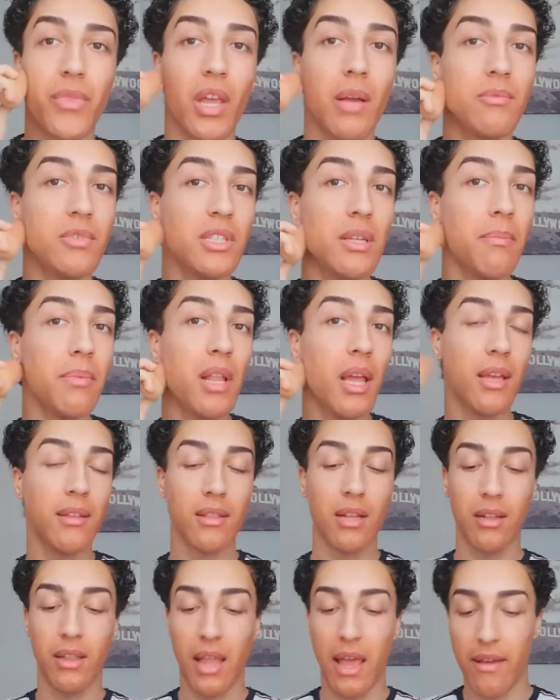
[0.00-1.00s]
I'm just applying
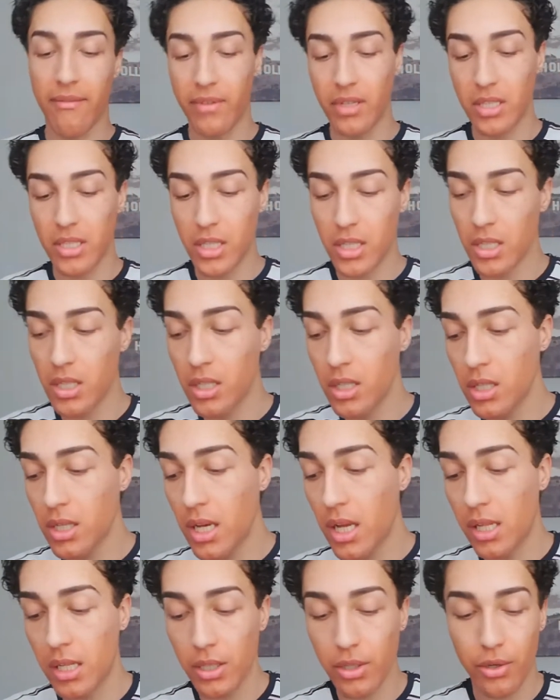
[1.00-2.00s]
the lavender
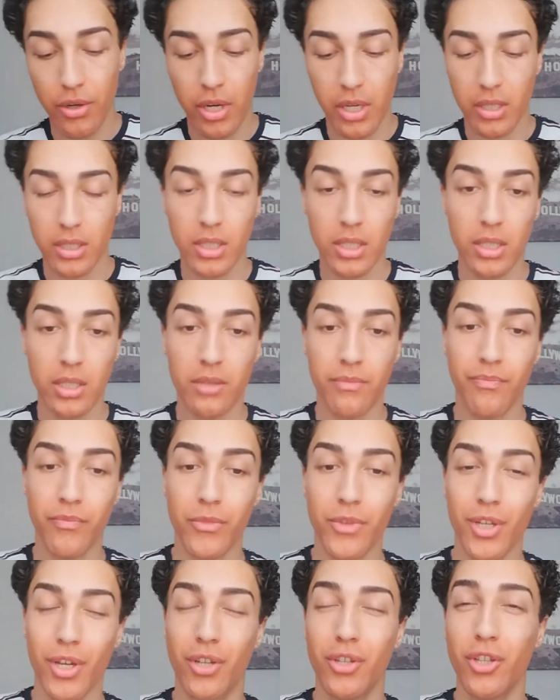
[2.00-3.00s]
color corrector
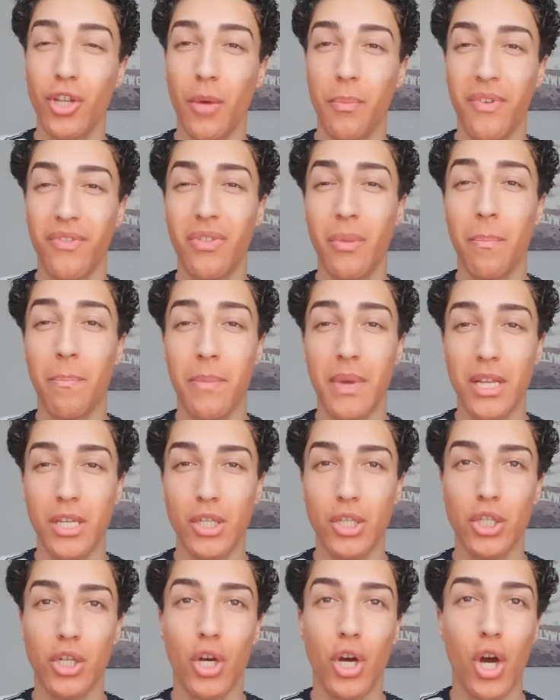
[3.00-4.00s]
on top of the
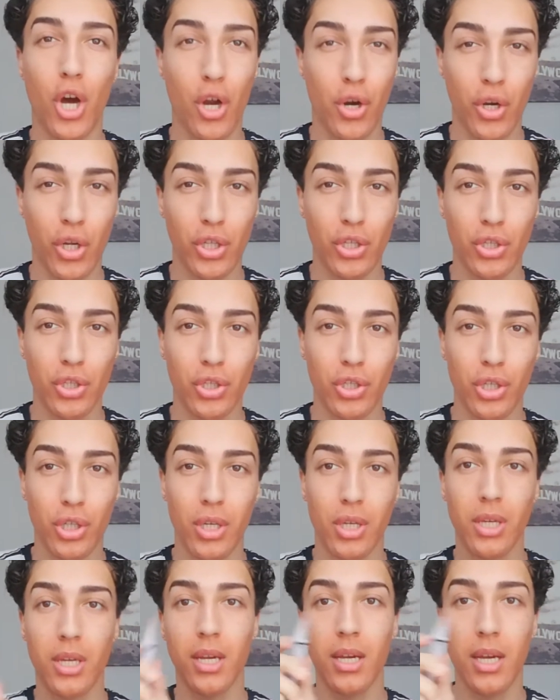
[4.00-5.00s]
burnt orange
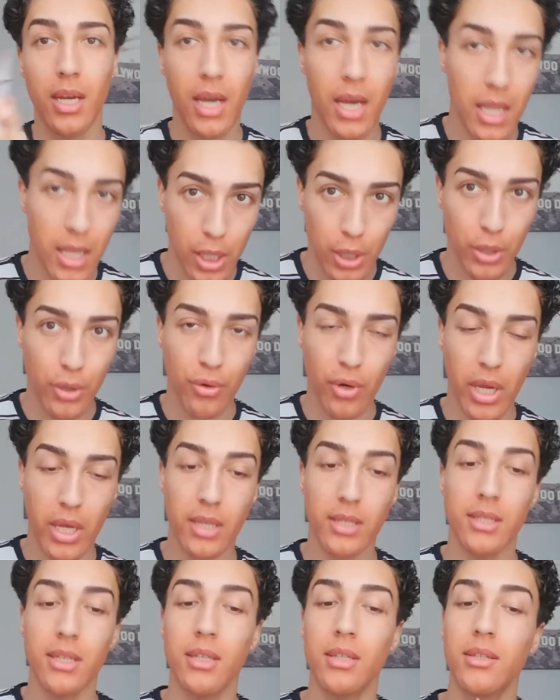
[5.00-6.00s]
color
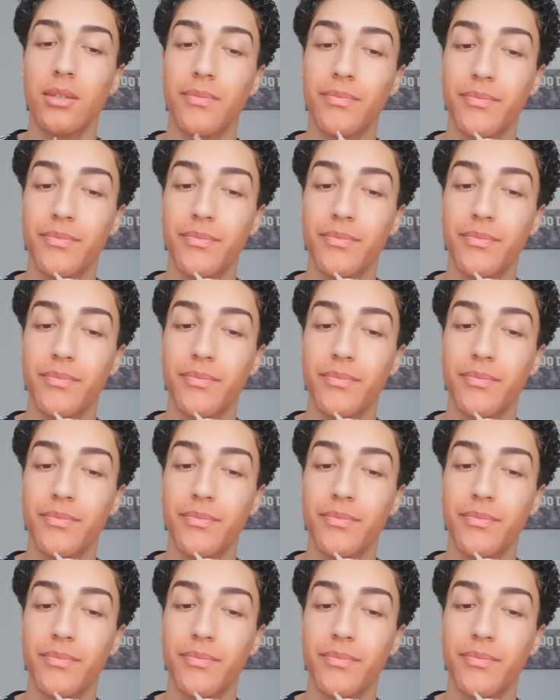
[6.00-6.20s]
corrector.